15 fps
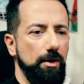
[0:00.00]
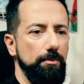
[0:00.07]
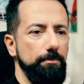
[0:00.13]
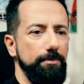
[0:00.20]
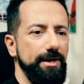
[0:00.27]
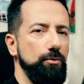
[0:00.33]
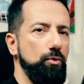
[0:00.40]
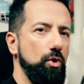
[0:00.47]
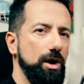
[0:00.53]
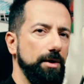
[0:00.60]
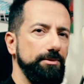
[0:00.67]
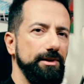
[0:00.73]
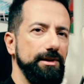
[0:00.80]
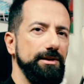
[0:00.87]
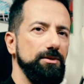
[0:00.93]
be
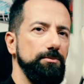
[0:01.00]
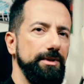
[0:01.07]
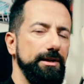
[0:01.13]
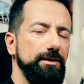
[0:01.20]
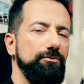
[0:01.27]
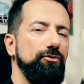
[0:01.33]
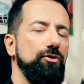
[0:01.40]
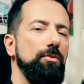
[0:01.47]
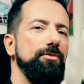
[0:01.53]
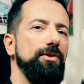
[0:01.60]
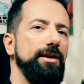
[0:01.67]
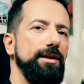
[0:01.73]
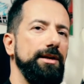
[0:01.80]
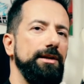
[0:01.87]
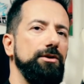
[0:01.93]
warped a little bit from the
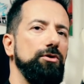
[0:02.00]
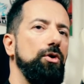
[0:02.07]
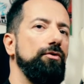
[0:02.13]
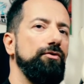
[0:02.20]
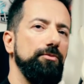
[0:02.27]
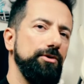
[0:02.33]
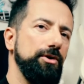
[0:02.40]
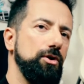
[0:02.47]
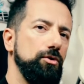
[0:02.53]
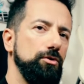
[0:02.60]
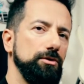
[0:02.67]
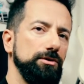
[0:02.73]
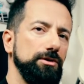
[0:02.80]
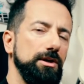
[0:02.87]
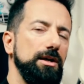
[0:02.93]
heat or from the
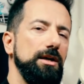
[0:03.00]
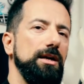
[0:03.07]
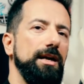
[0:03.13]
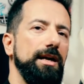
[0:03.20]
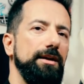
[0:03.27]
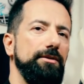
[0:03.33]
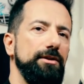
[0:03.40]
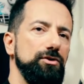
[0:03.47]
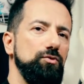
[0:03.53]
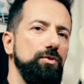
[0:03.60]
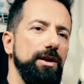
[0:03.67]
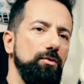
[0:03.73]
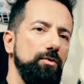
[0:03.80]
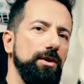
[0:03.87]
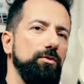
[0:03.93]
cold, and this
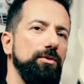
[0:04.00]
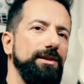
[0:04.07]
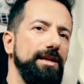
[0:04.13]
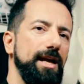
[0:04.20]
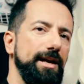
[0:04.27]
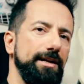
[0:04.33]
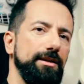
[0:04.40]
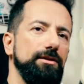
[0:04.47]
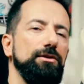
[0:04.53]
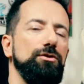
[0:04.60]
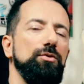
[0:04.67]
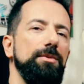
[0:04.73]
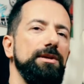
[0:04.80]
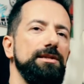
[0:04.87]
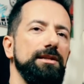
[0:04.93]
way when we take it to
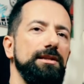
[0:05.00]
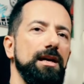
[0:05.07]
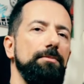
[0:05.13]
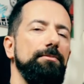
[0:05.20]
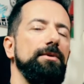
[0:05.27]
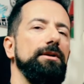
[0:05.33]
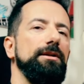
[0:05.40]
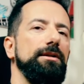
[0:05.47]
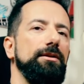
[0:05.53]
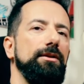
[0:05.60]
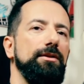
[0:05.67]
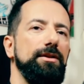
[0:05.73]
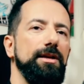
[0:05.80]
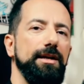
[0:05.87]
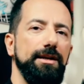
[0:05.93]
be set up,
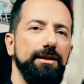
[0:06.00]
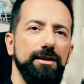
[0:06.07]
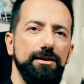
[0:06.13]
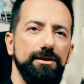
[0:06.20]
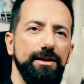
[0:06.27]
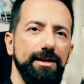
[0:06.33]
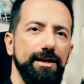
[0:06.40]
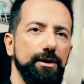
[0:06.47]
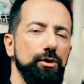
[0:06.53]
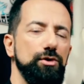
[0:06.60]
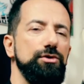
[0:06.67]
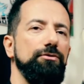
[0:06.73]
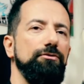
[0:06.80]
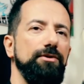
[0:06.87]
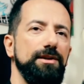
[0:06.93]
the guitar tech can
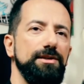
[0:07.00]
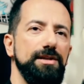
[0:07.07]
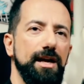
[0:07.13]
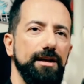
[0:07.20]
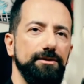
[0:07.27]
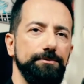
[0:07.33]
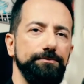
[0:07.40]
also fix that.